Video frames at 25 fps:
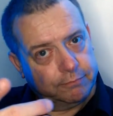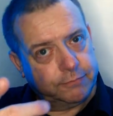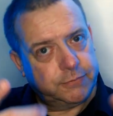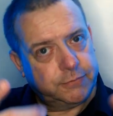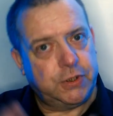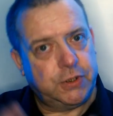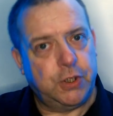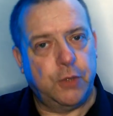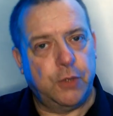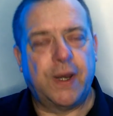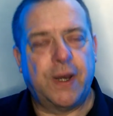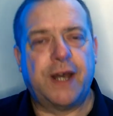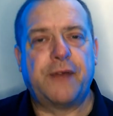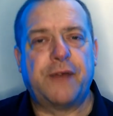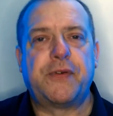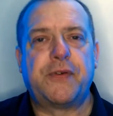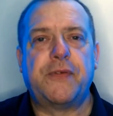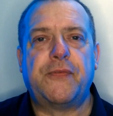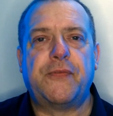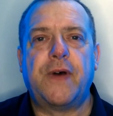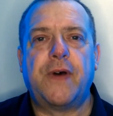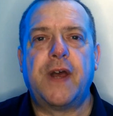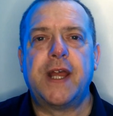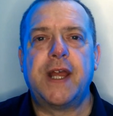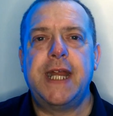You have to
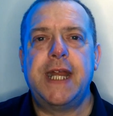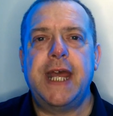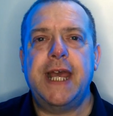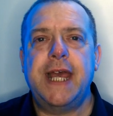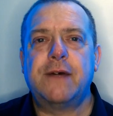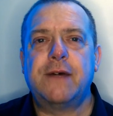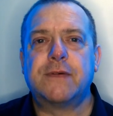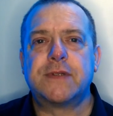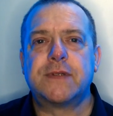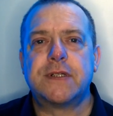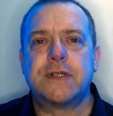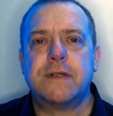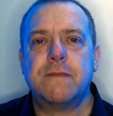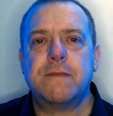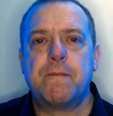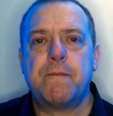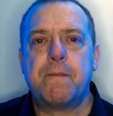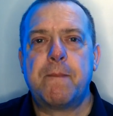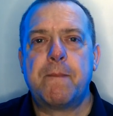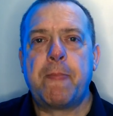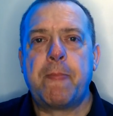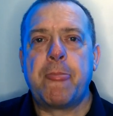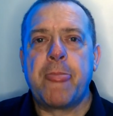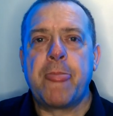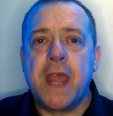find out.
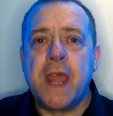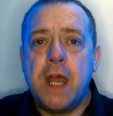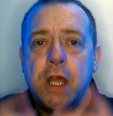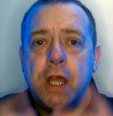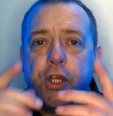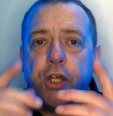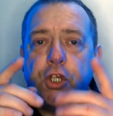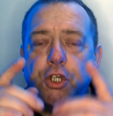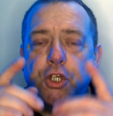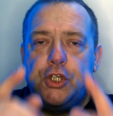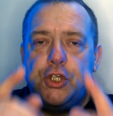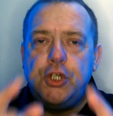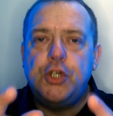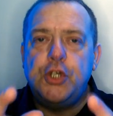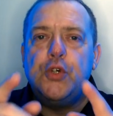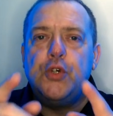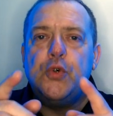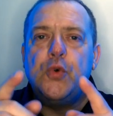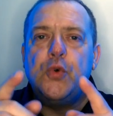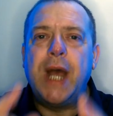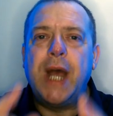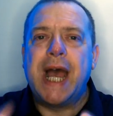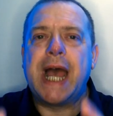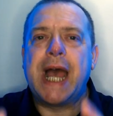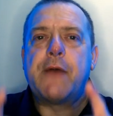
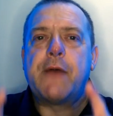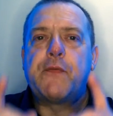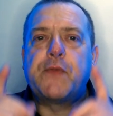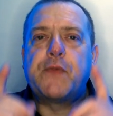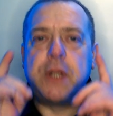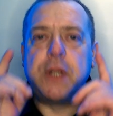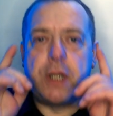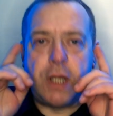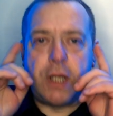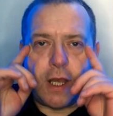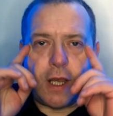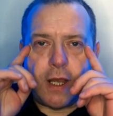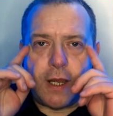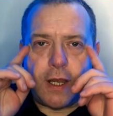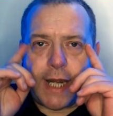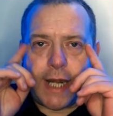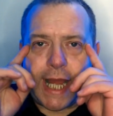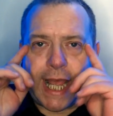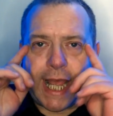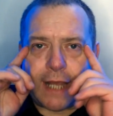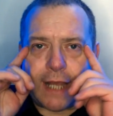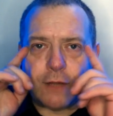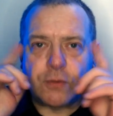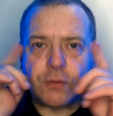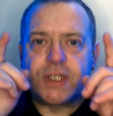You have to learn
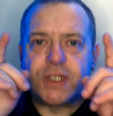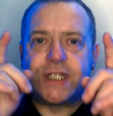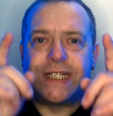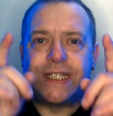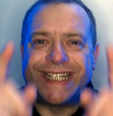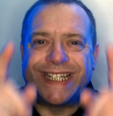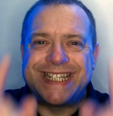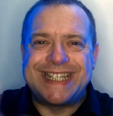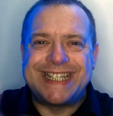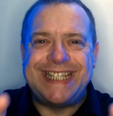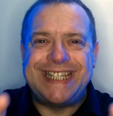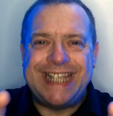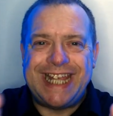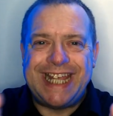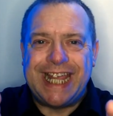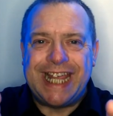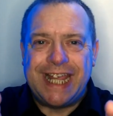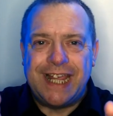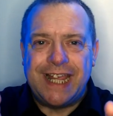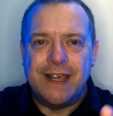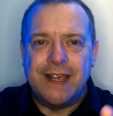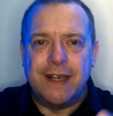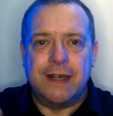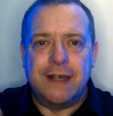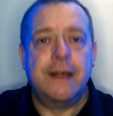how to
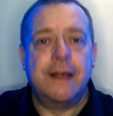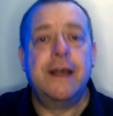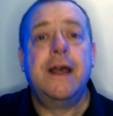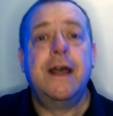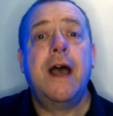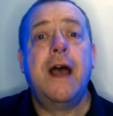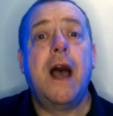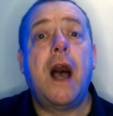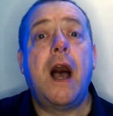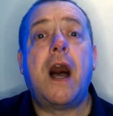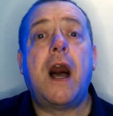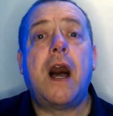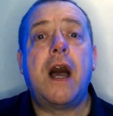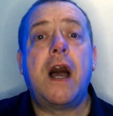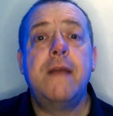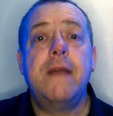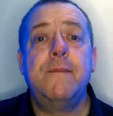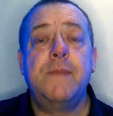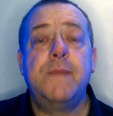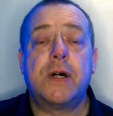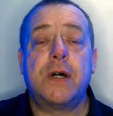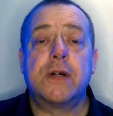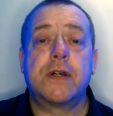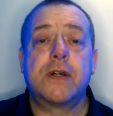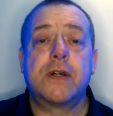see. I'm
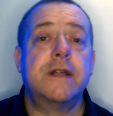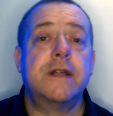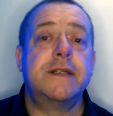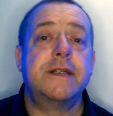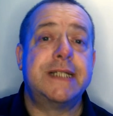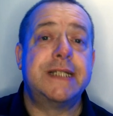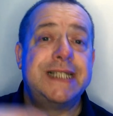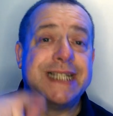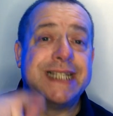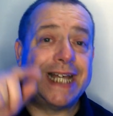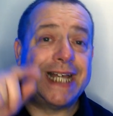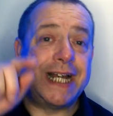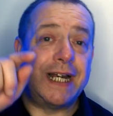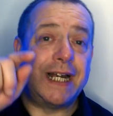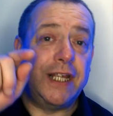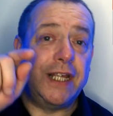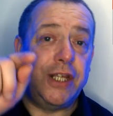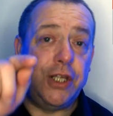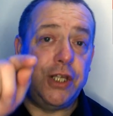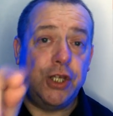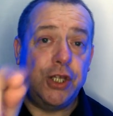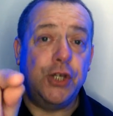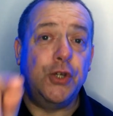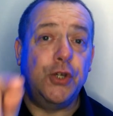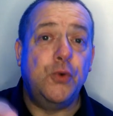not to tell
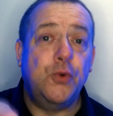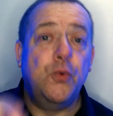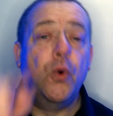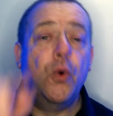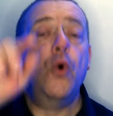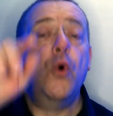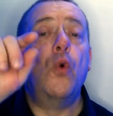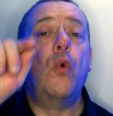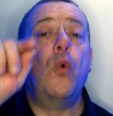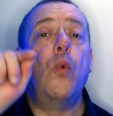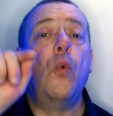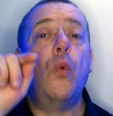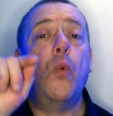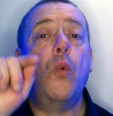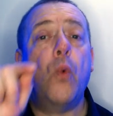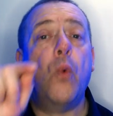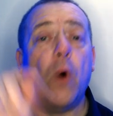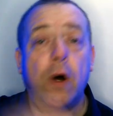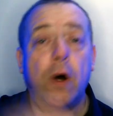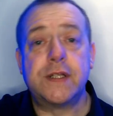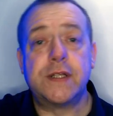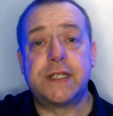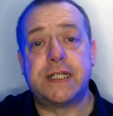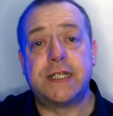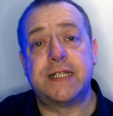you
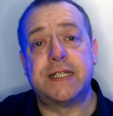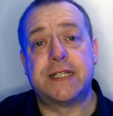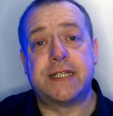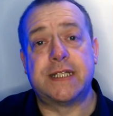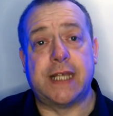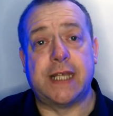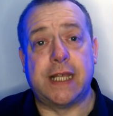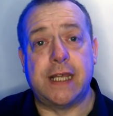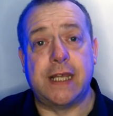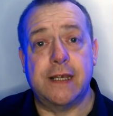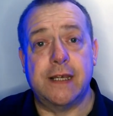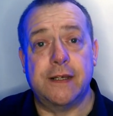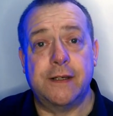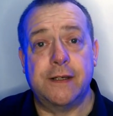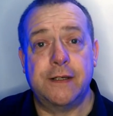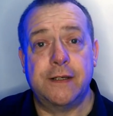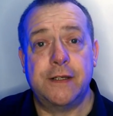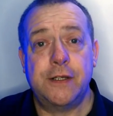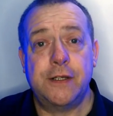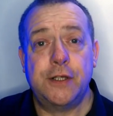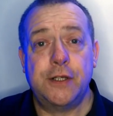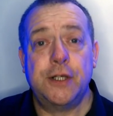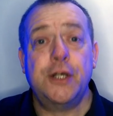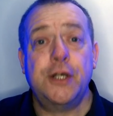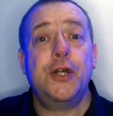what to see.
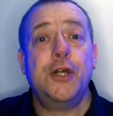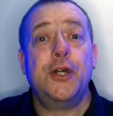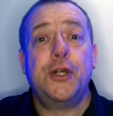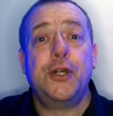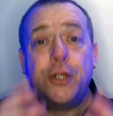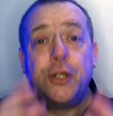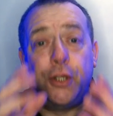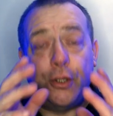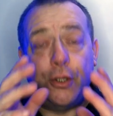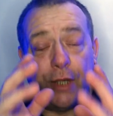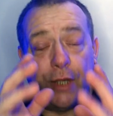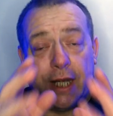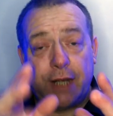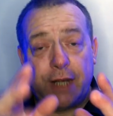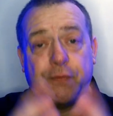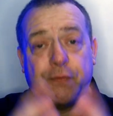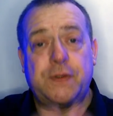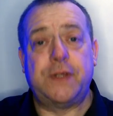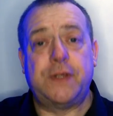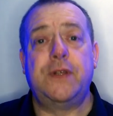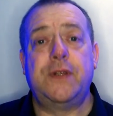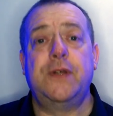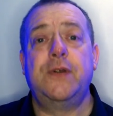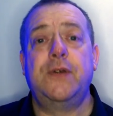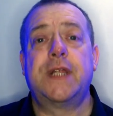You have
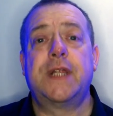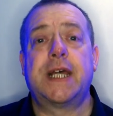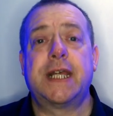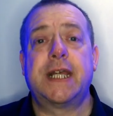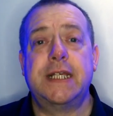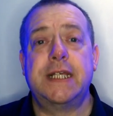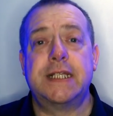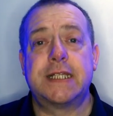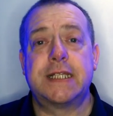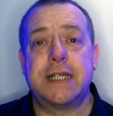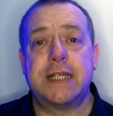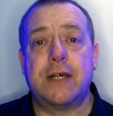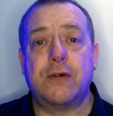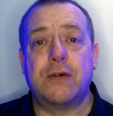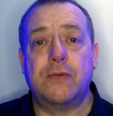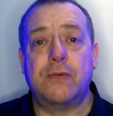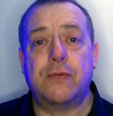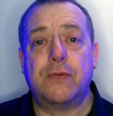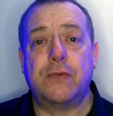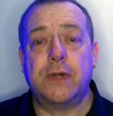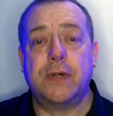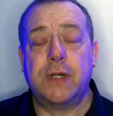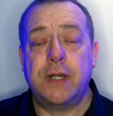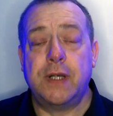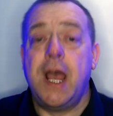to do that yourself.
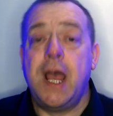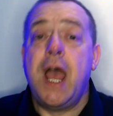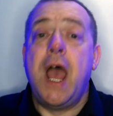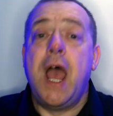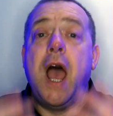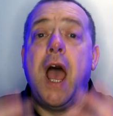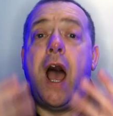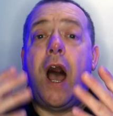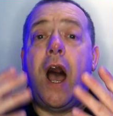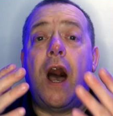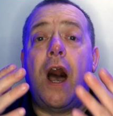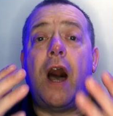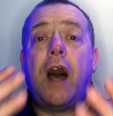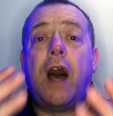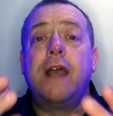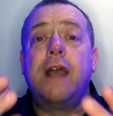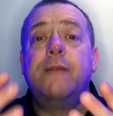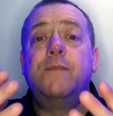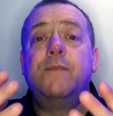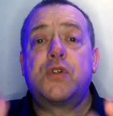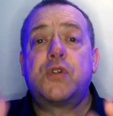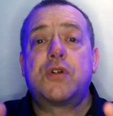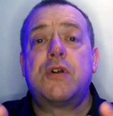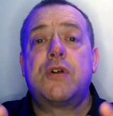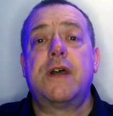
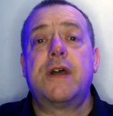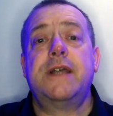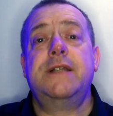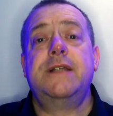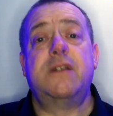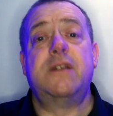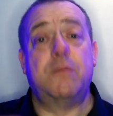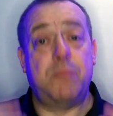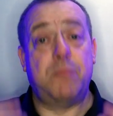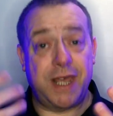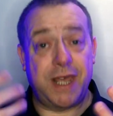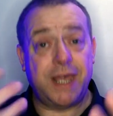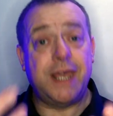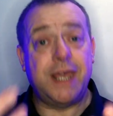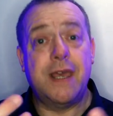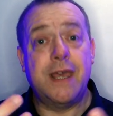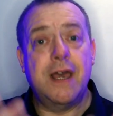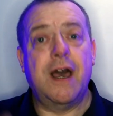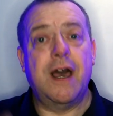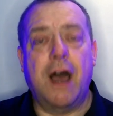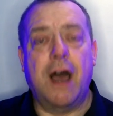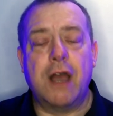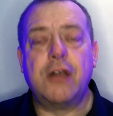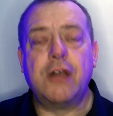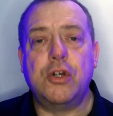I'm trying to be
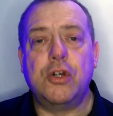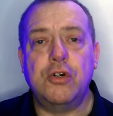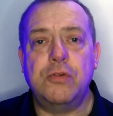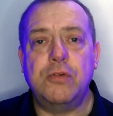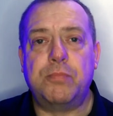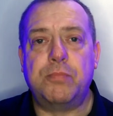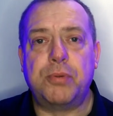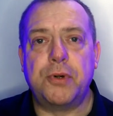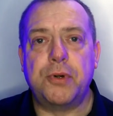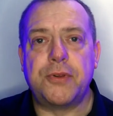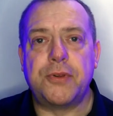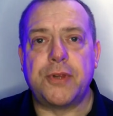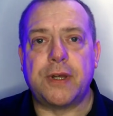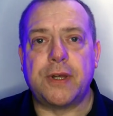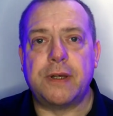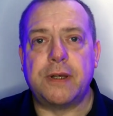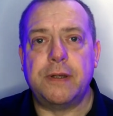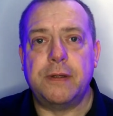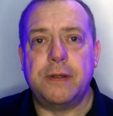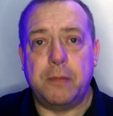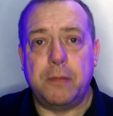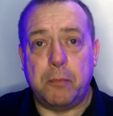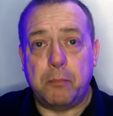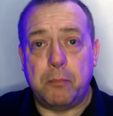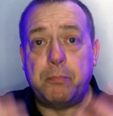a good brother
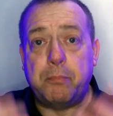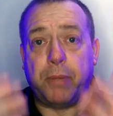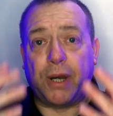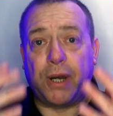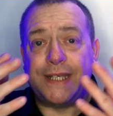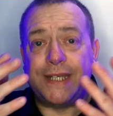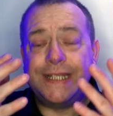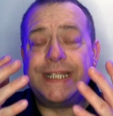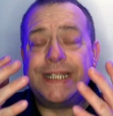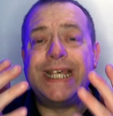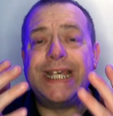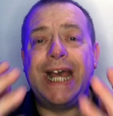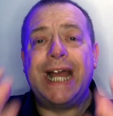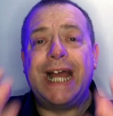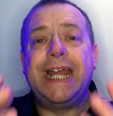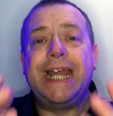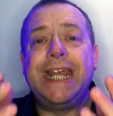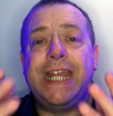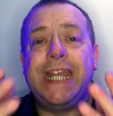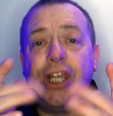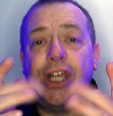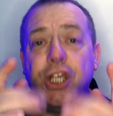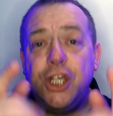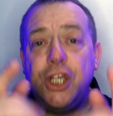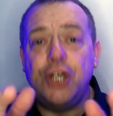by
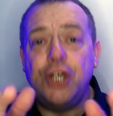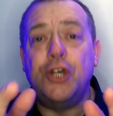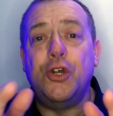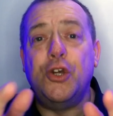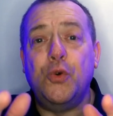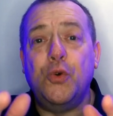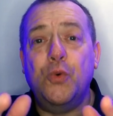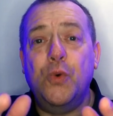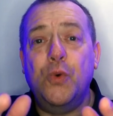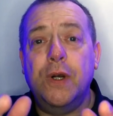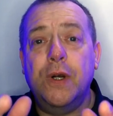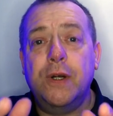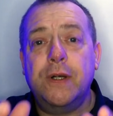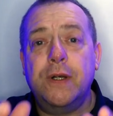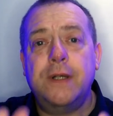telling you